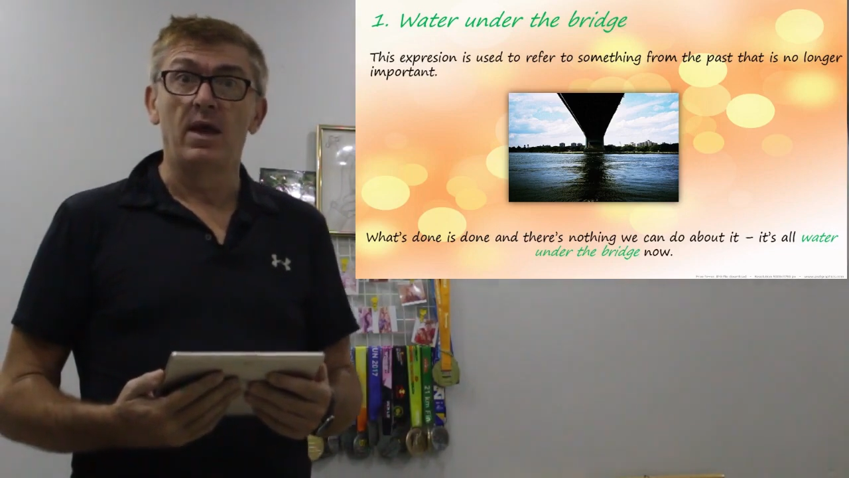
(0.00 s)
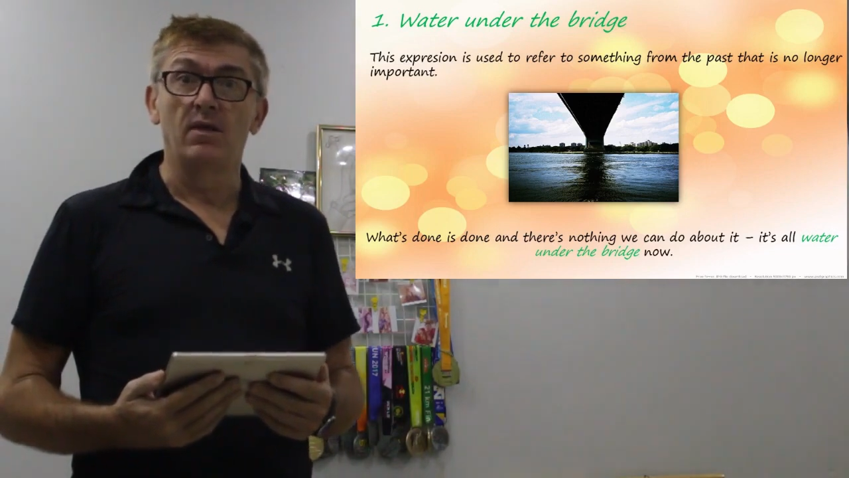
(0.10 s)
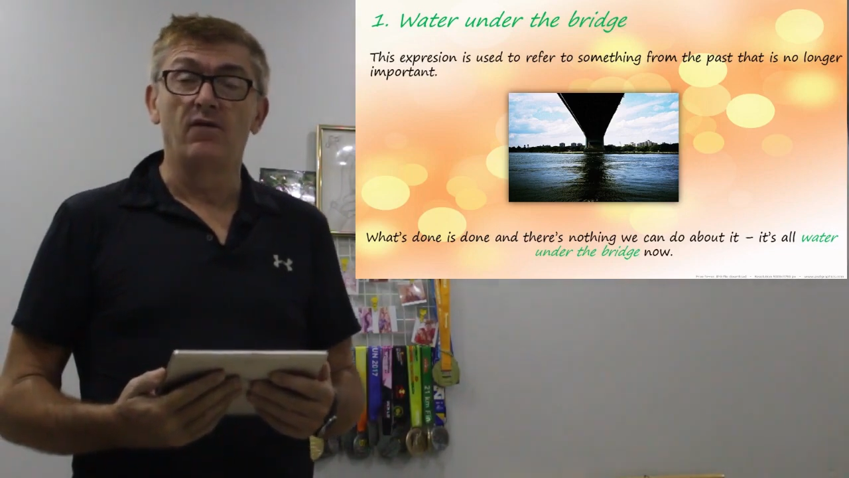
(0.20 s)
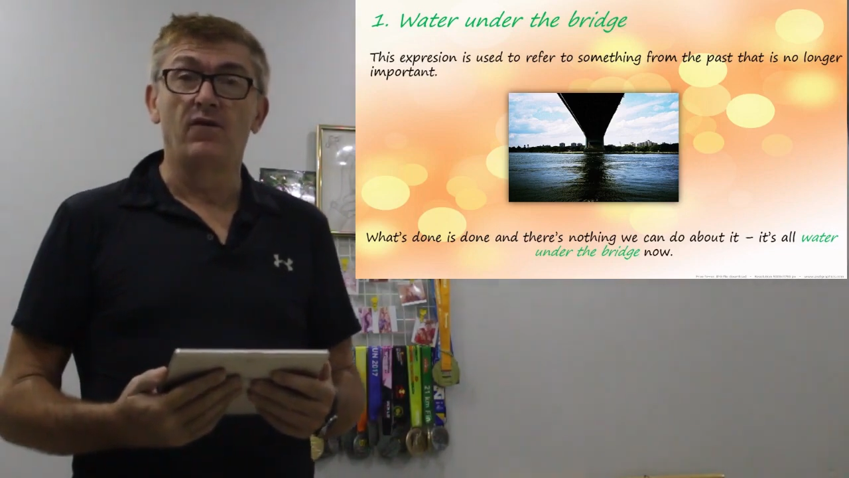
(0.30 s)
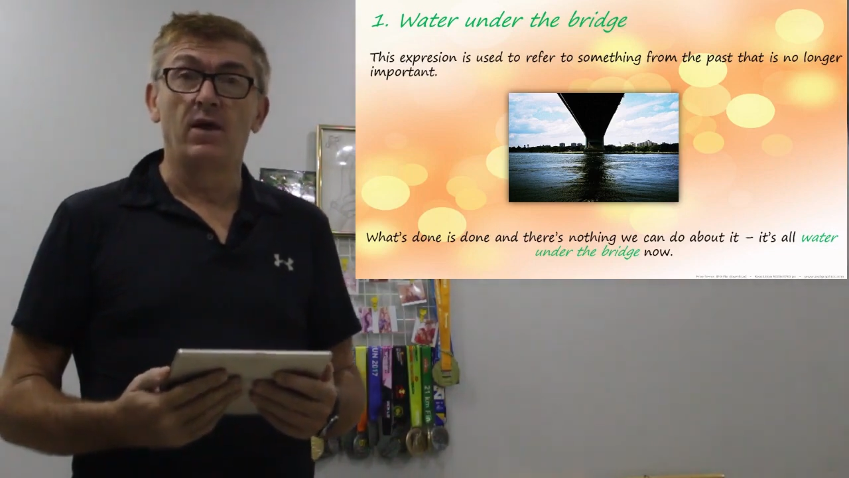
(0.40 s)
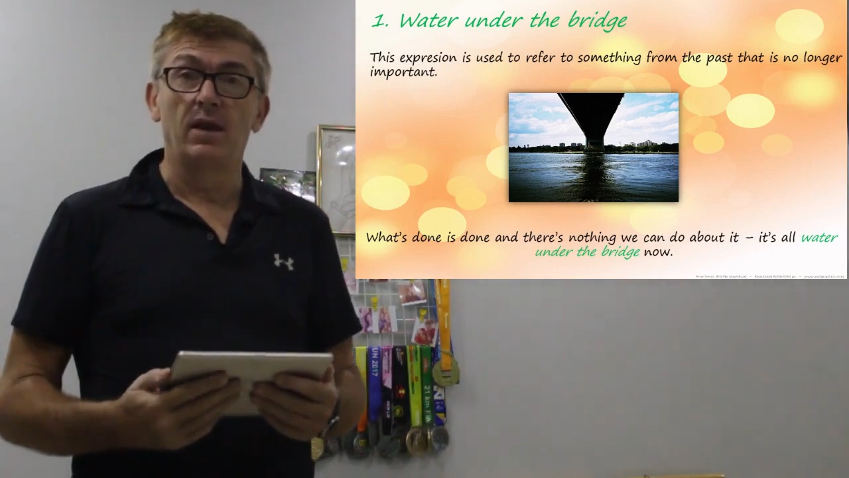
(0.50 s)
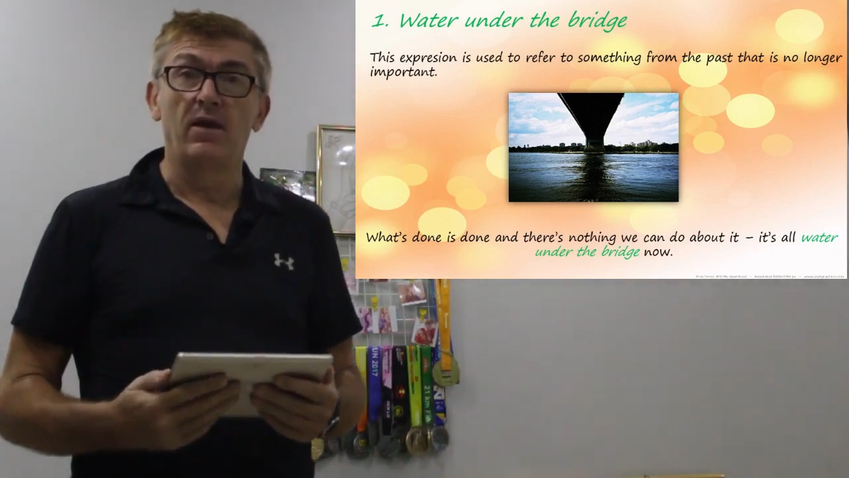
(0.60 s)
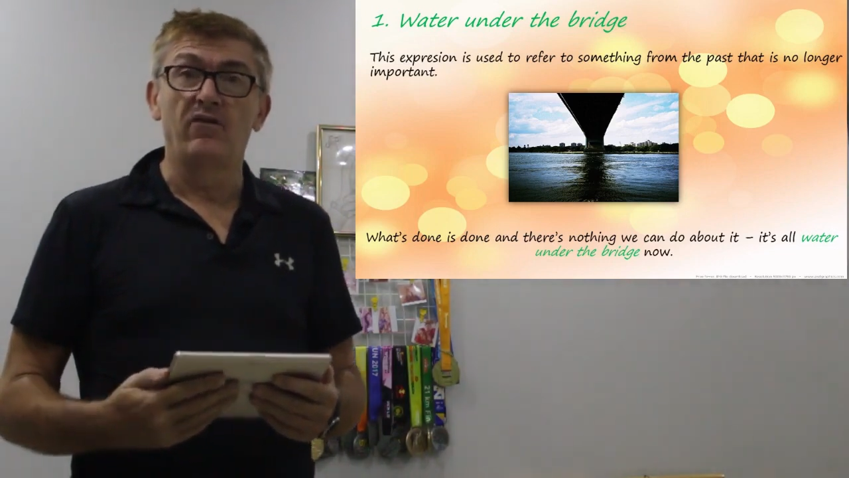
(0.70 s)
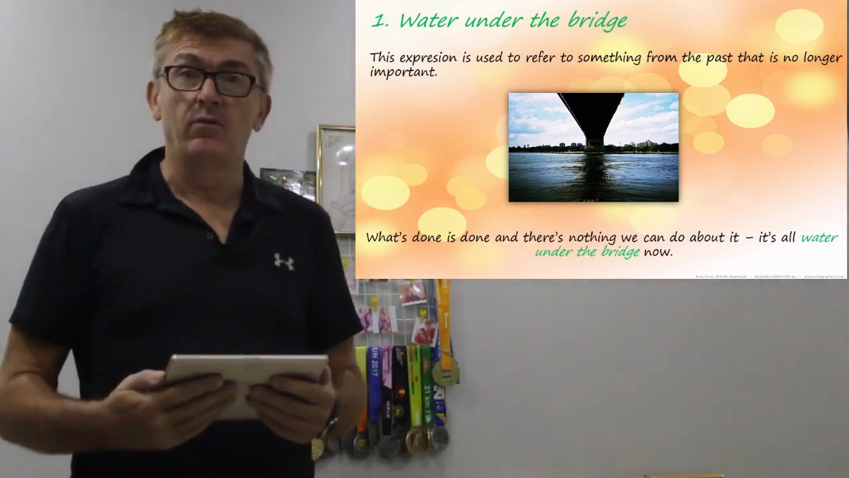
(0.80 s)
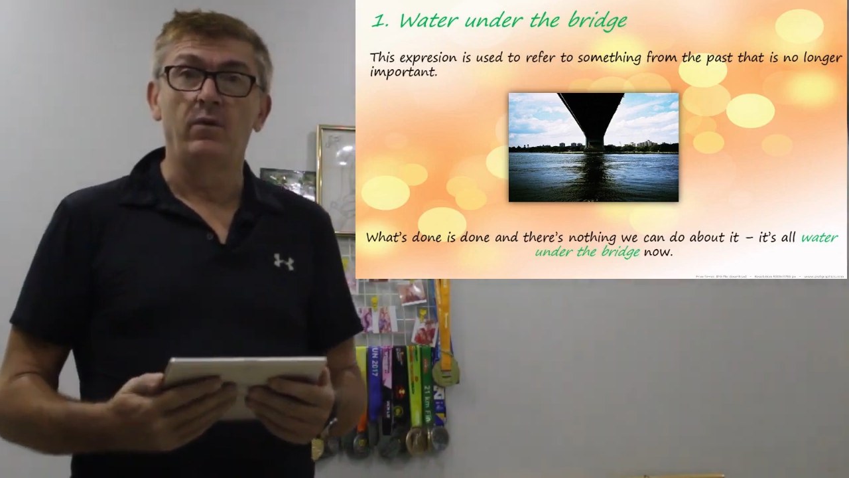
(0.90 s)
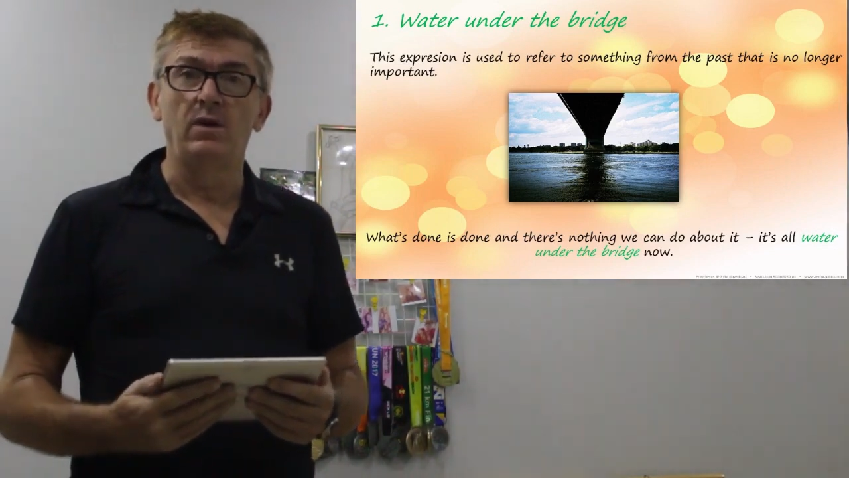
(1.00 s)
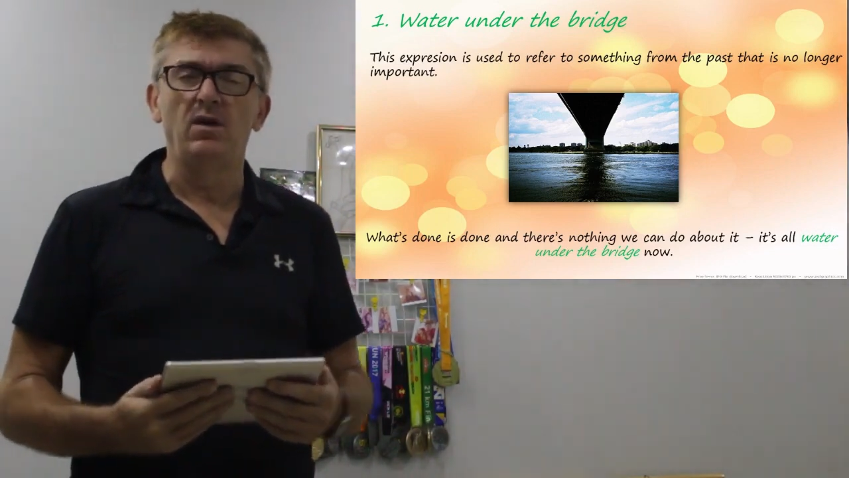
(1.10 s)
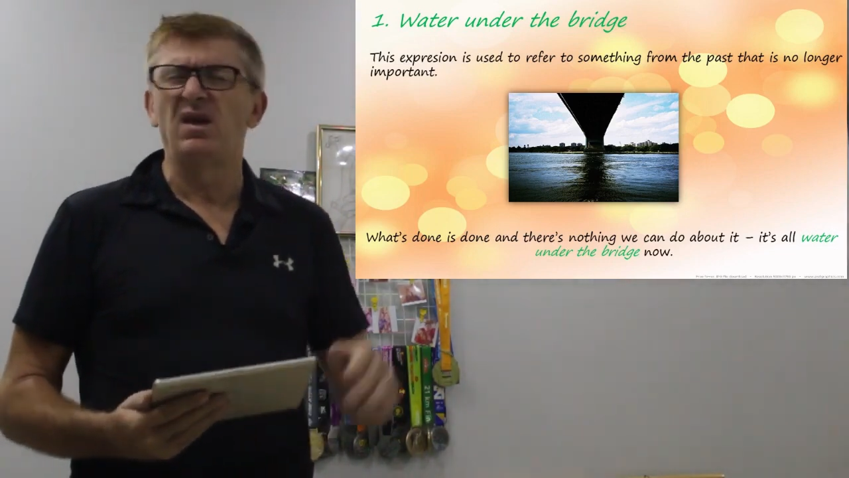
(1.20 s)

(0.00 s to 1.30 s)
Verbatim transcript: had the fight last week?